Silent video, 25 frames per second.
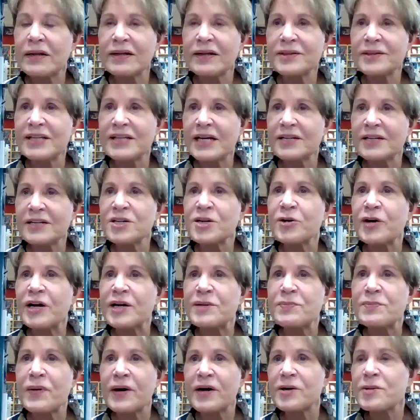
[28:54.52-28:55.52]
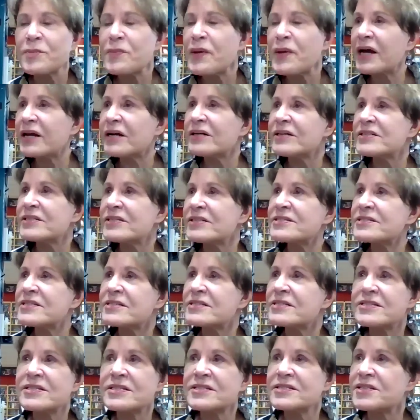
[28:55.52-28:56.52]
and the other great part about it
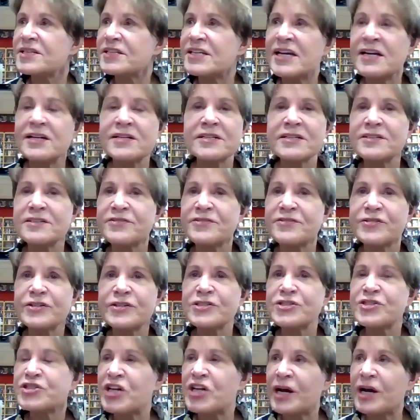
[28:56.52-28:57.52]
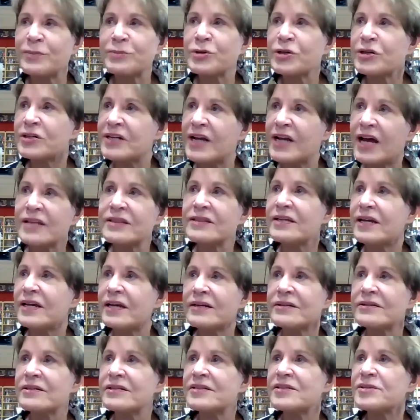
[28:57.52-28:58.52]
is at the end of the first chapter, not the
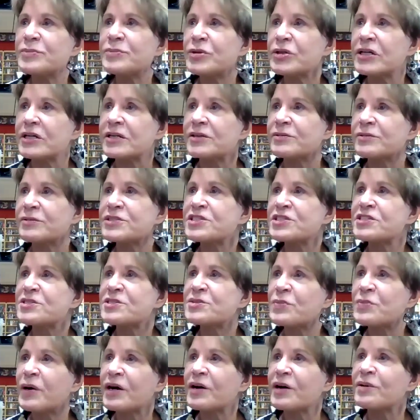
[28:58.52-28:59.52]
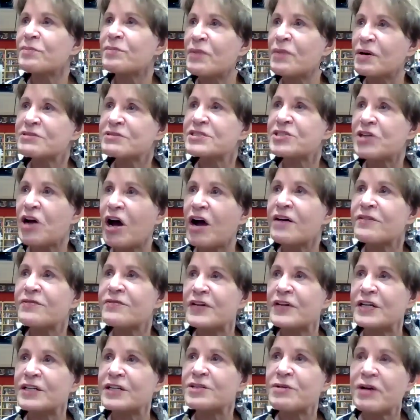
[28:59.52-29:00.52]
end of the book, which is where most
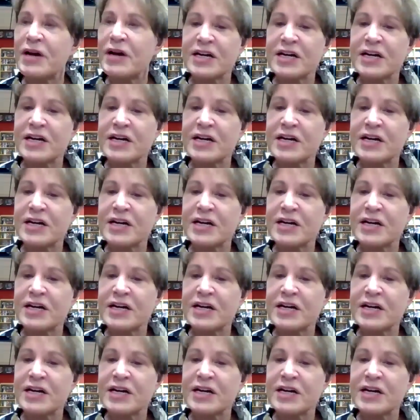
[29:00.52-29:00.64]
often you